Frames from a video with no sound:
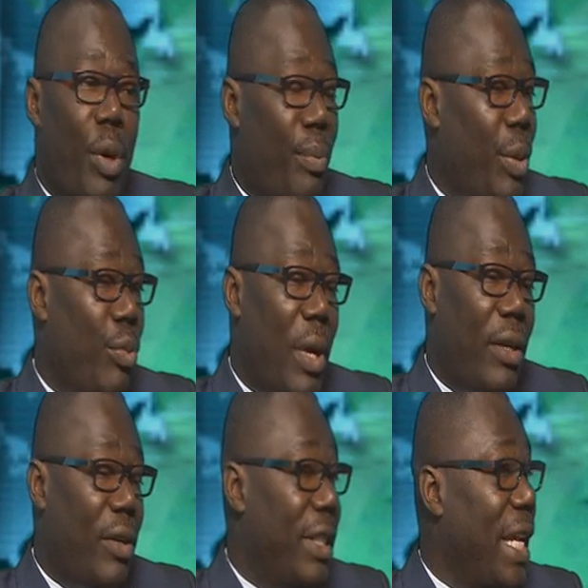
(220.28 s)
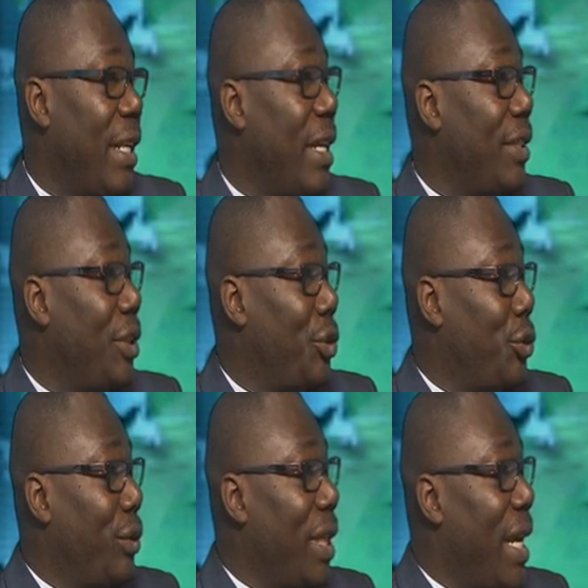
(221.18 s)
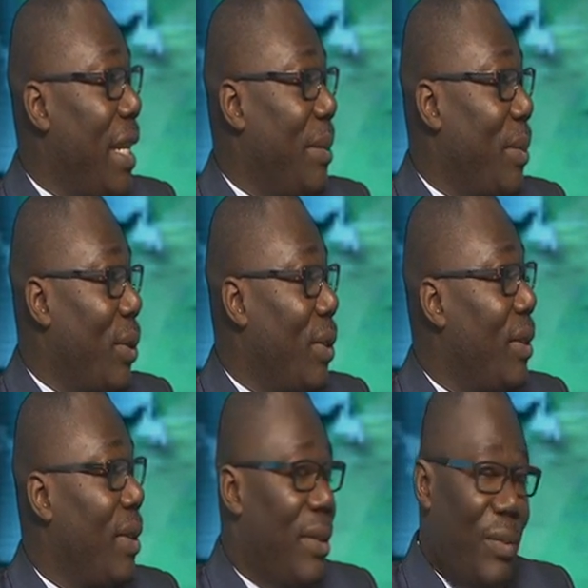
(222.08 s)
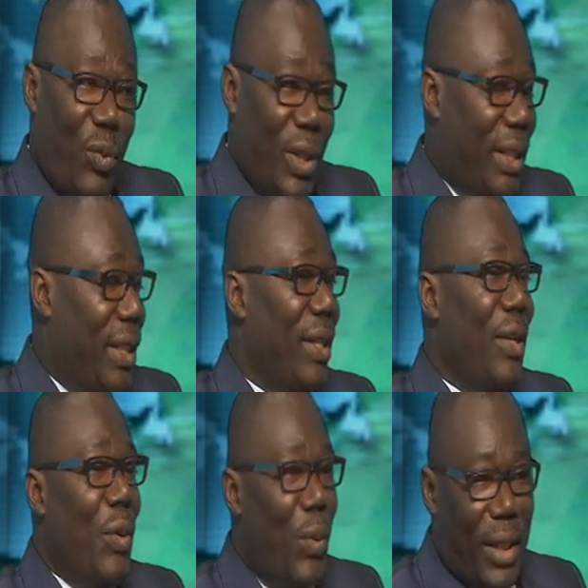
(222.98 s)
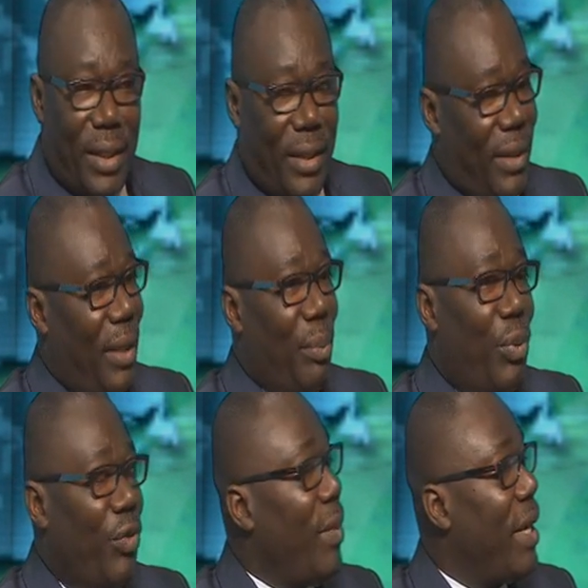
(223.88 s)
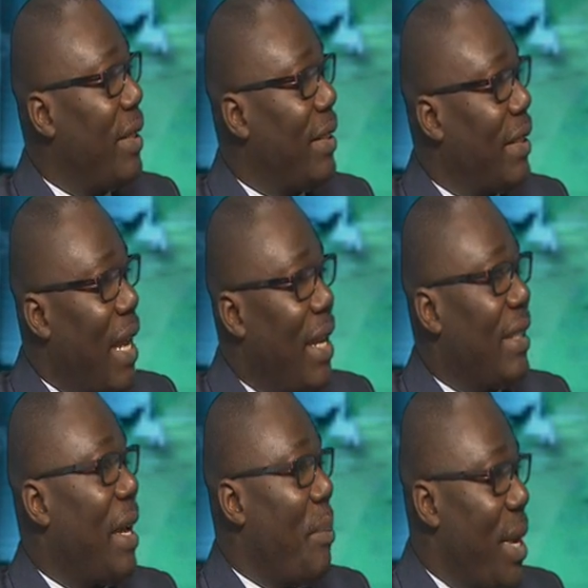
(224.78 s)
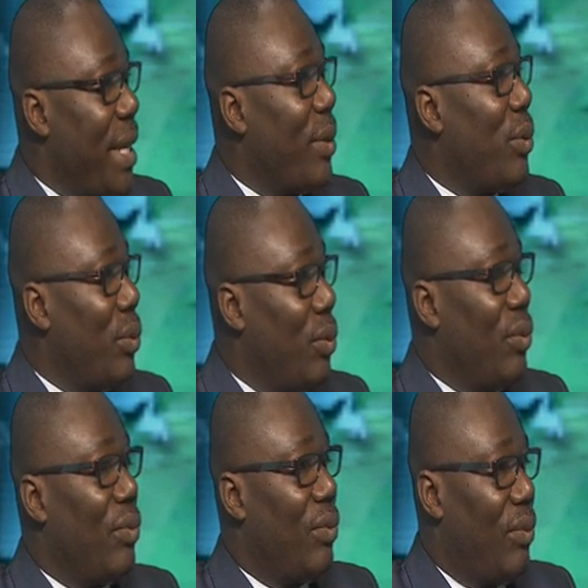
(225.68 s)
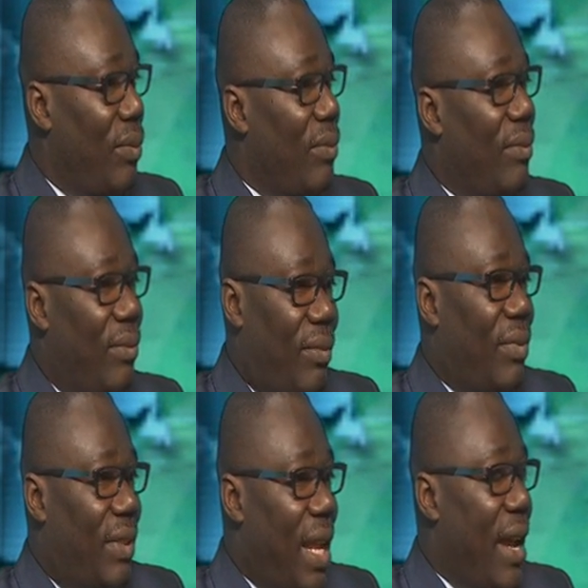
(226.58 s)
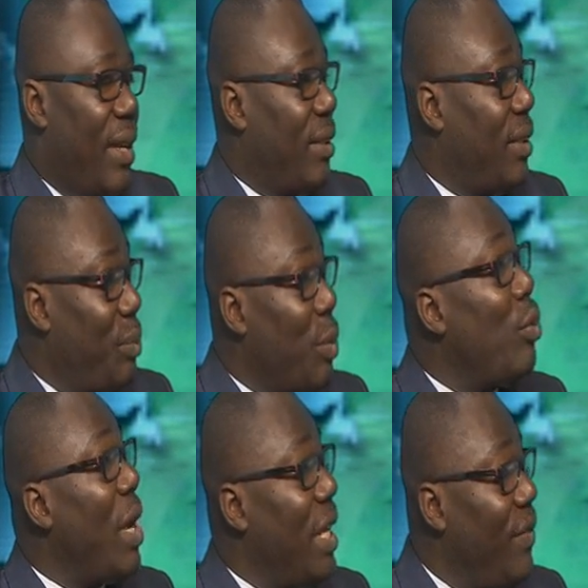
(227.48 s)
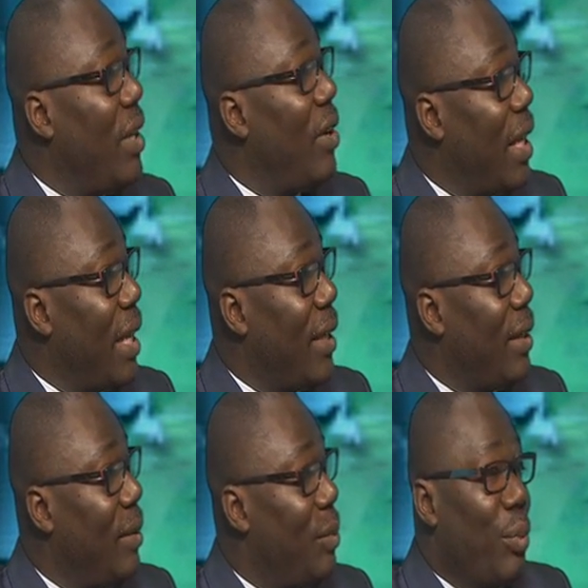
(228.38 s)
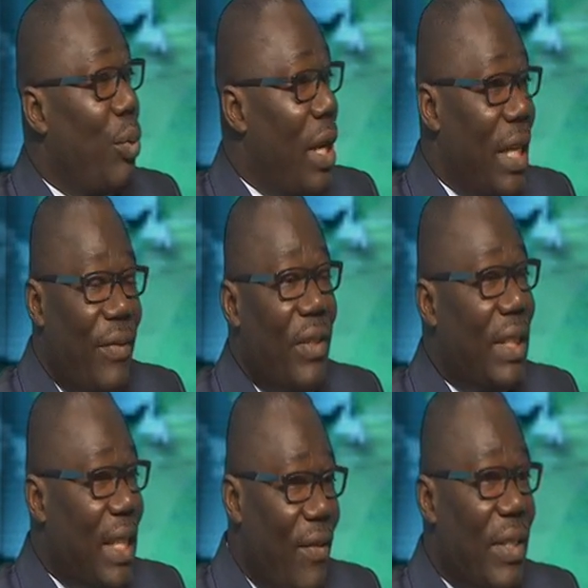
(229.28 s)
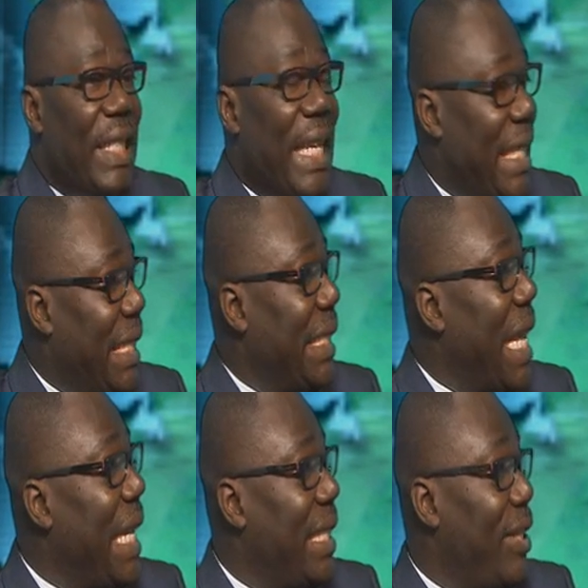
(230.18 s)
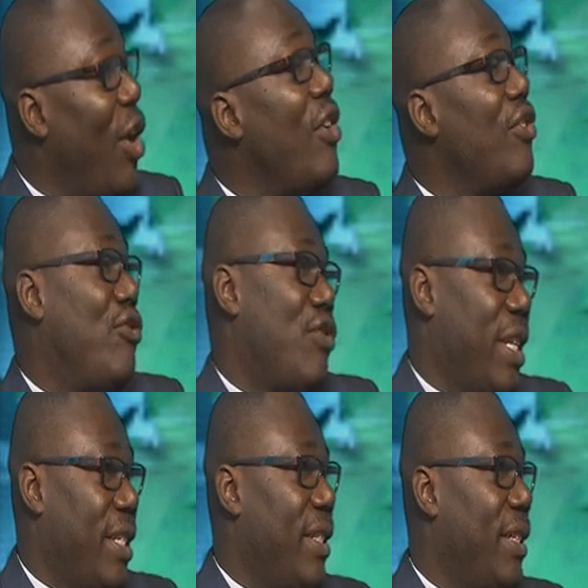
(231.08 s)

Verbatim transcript: people are not dying as they should die anymore with, with improvement in science and medical science. People are living longer. People are living 70, 80, 90, 100.